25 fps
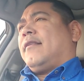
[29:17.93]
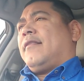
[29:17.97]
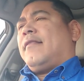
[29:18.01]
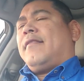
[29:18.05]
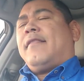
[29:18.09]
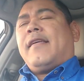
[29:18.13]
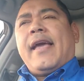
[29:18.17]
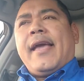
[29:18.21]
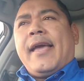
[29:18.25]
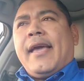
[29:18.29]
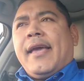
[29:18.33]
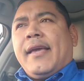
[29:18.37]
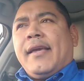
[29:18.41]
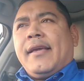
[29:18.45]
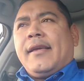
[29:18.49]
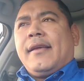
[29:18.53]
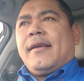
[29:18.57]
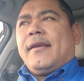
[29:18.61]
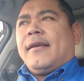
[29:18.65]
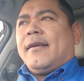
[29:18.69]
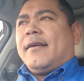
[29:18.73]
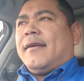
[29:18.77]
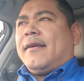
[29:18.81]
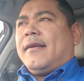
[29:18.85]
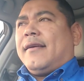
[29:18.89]
they
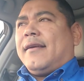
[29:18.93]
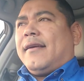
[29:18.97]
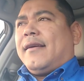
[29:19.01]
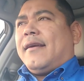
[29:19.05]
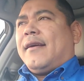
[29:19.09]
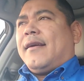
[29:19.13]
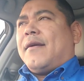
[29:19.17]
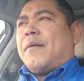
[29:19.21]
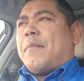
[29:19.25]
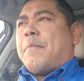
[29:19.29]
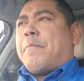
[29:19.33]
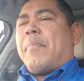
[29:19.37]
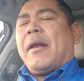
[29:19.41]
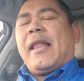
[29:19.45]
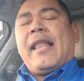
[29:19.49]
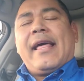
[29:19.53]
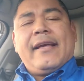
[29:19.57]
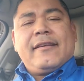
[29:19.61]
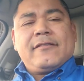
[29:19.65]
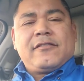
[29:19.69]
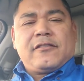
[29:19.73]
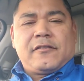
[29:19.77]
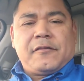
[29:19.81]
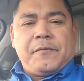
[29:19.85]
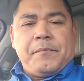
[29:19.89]

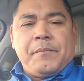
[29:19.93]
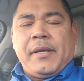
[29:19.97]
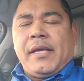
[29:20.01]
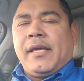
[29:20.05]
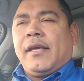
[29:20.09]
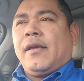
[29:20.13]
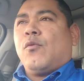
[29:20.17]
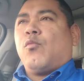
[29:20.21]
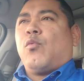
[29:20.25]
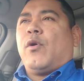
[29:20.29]
blessed me